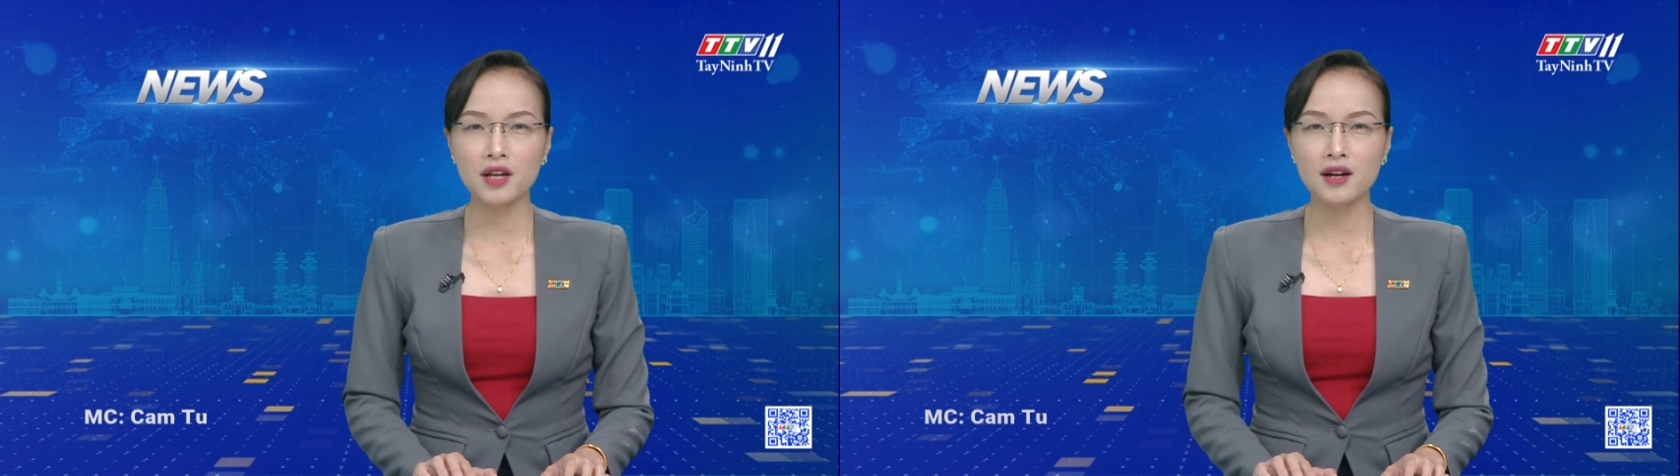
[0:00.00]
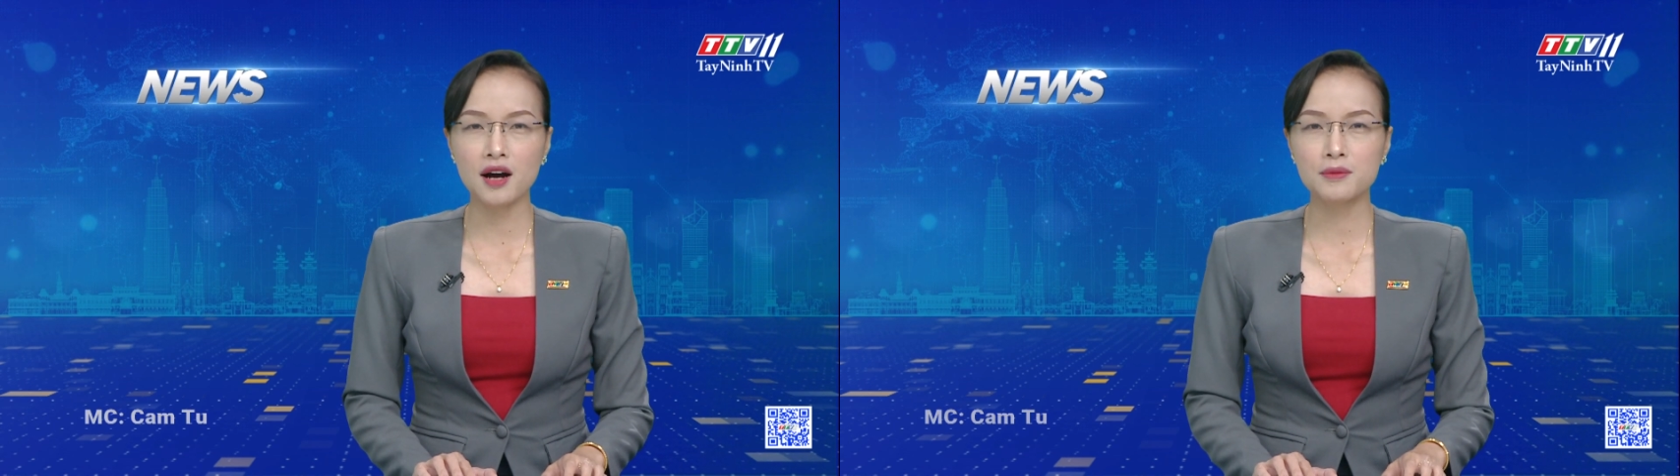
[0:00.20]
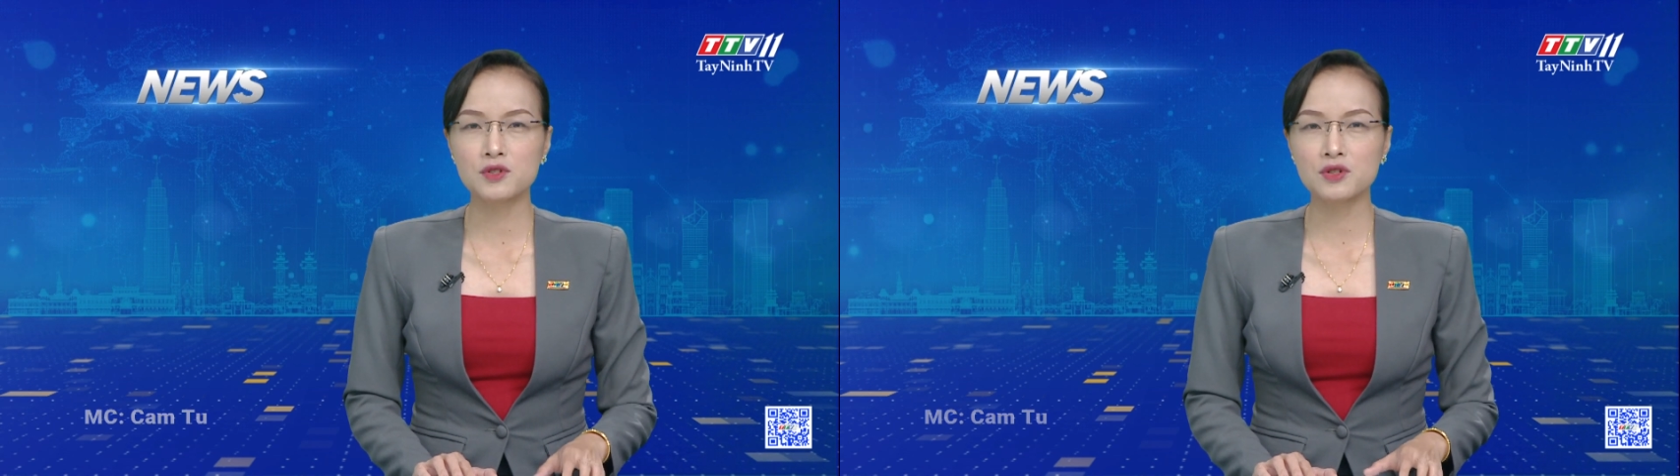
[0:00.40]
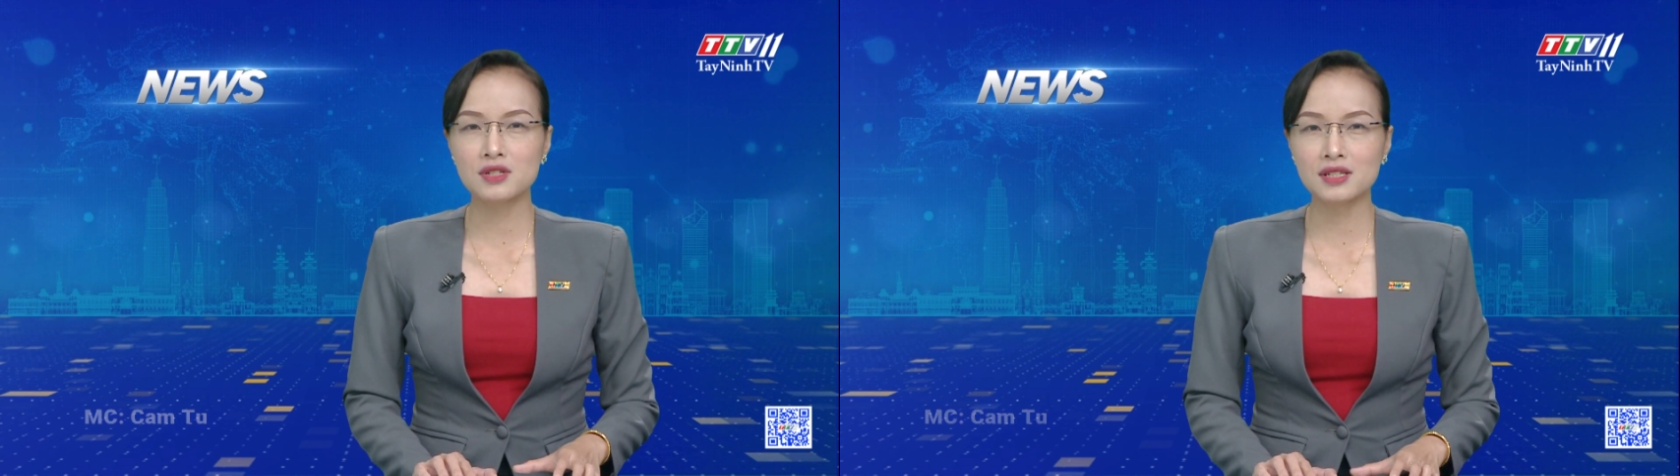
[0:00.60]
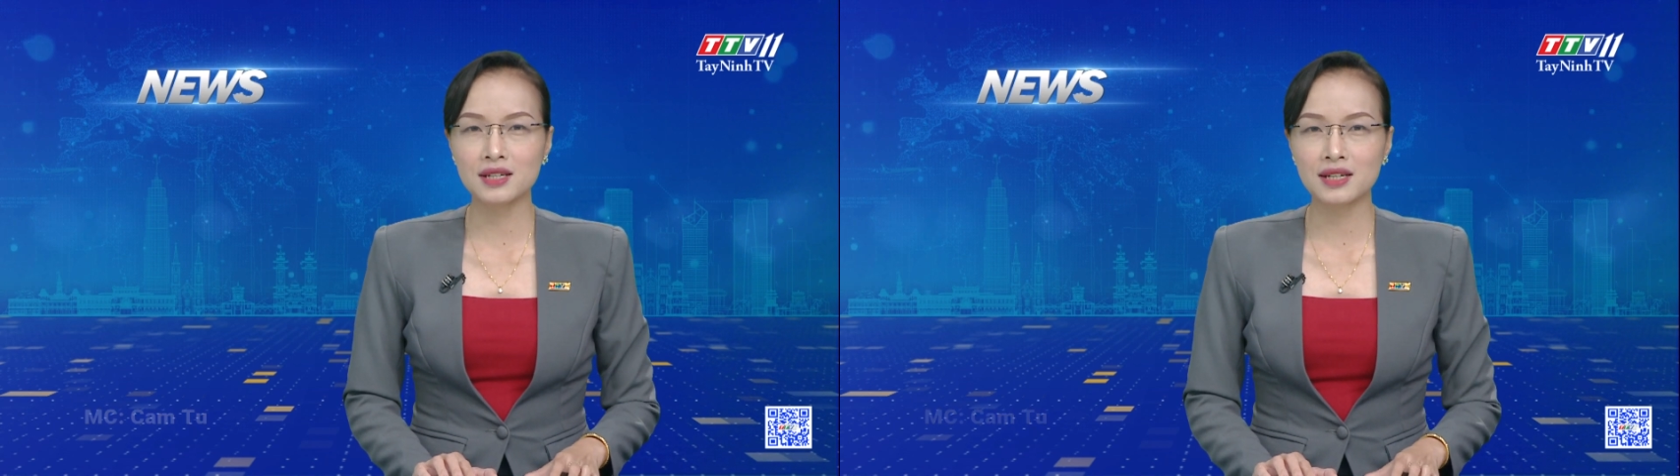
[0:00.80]
morning of
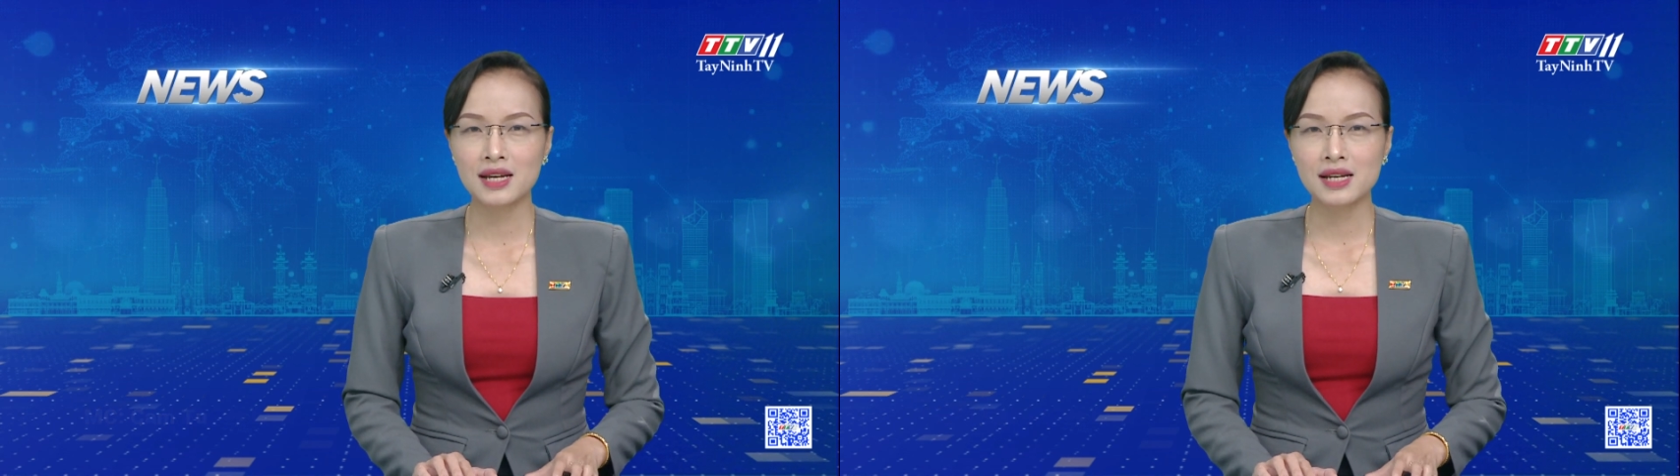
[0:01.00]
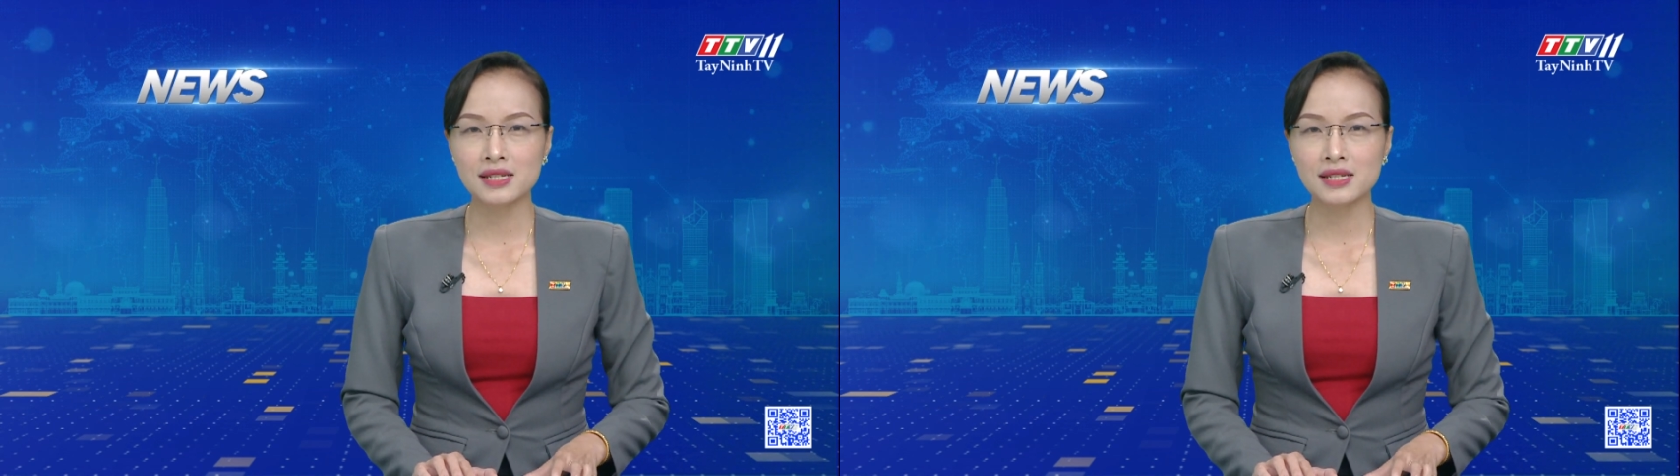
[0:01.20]
June 6,